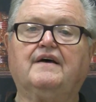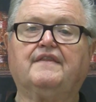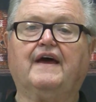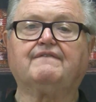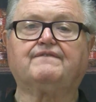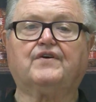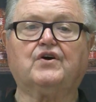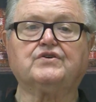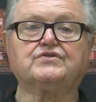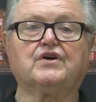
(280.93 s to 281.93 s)
They
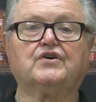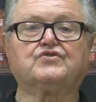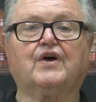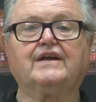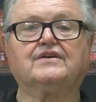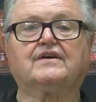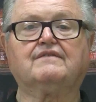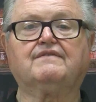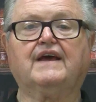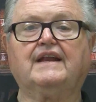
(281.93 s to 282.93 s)
first tried to
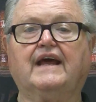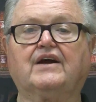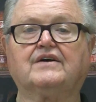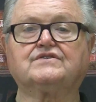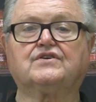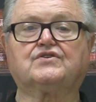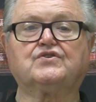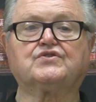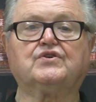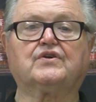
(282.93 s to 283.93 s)
convene a
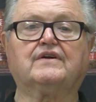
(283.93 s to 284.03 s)
constitutional